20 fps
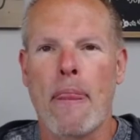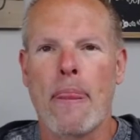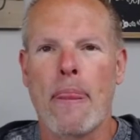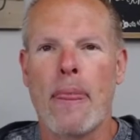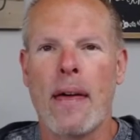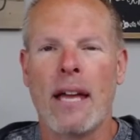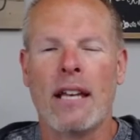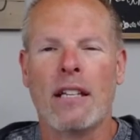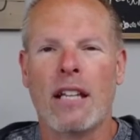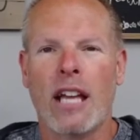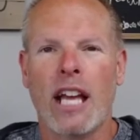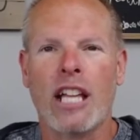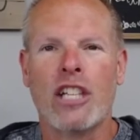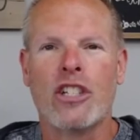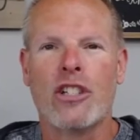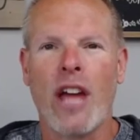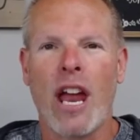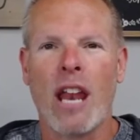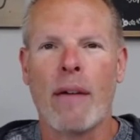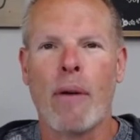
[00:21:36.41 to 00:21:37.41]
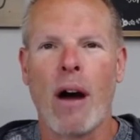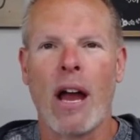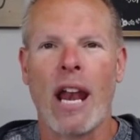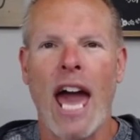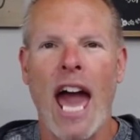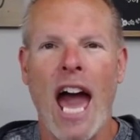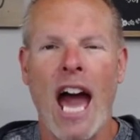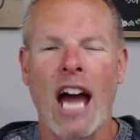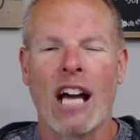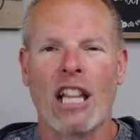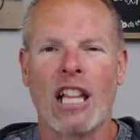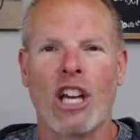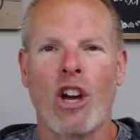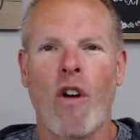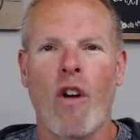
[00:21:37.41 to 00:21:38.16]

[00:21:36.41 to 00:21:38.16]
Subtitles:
Then it's not about haggling